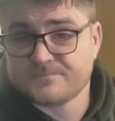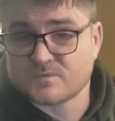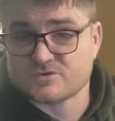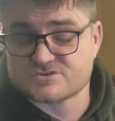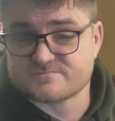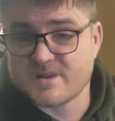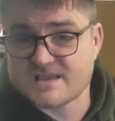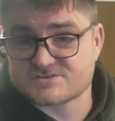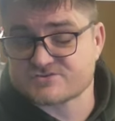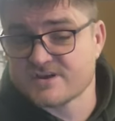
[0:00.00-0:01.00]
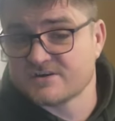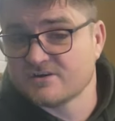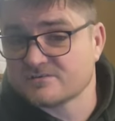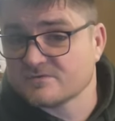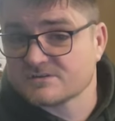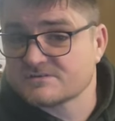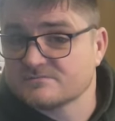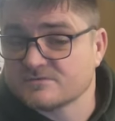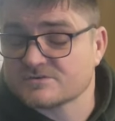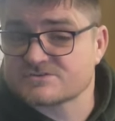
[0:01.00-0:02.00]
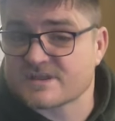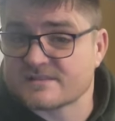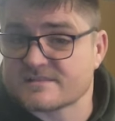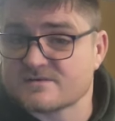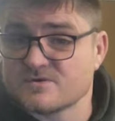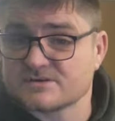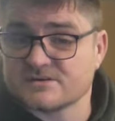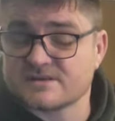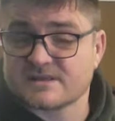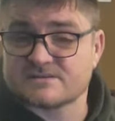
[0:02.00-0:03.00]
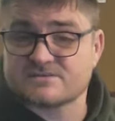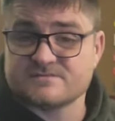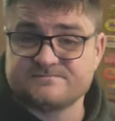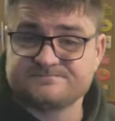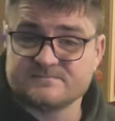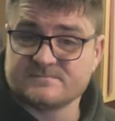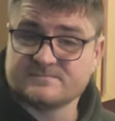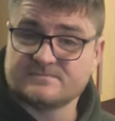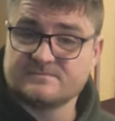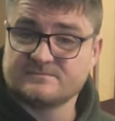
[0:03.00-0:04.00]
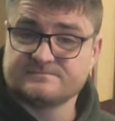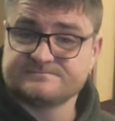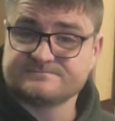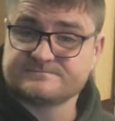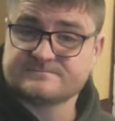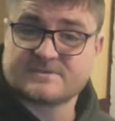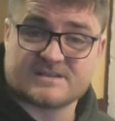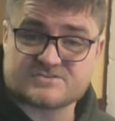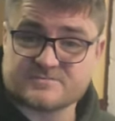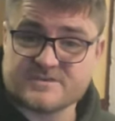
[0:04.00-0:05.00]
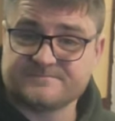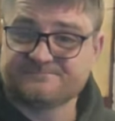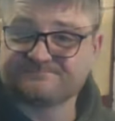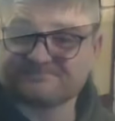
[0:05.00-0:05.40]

we'll just blast straight on, and we'll, we'll just get the thing worked on and get it done. Catch up you.